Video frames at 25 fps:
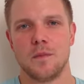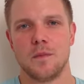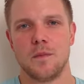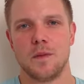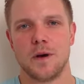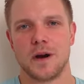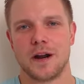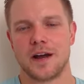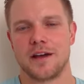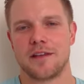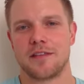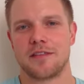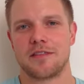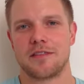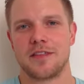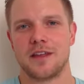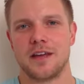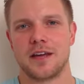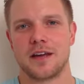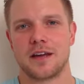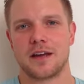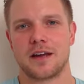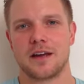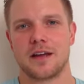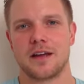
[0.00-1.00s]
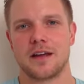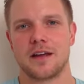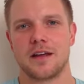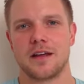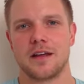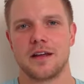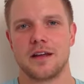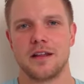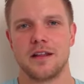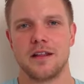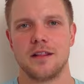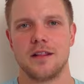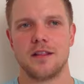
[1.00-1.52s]
but I think
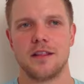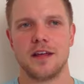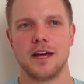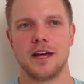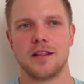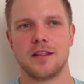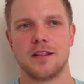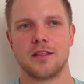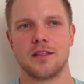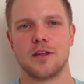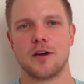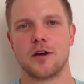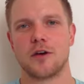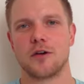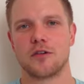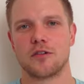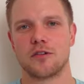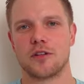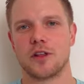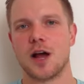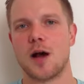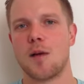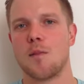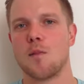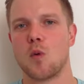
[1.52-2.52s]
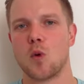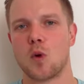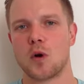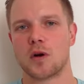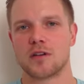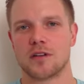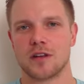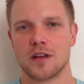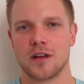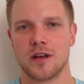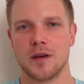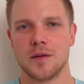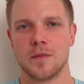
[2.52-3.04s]
that there is a lot more
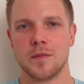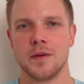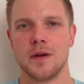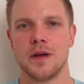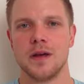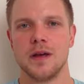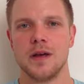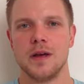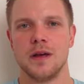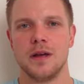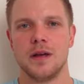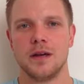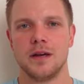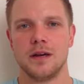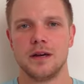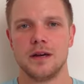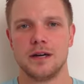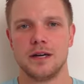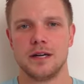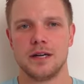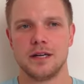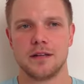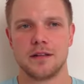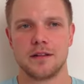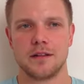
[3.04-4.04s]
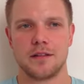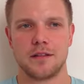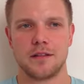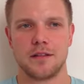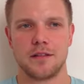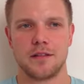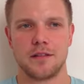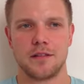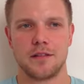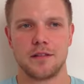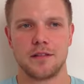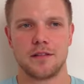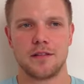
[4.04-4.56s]
to him
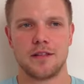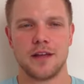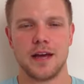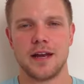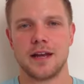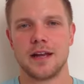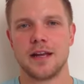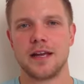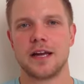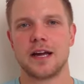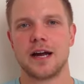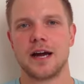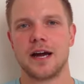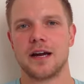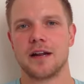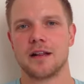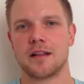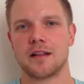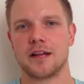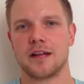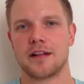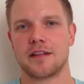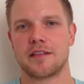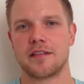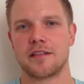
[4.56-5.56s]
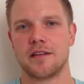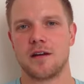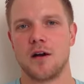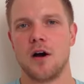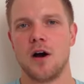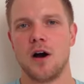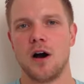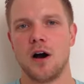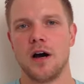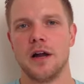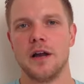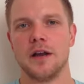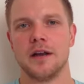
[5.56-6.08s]
than he kind of lets
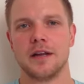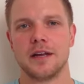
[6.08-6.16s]
on.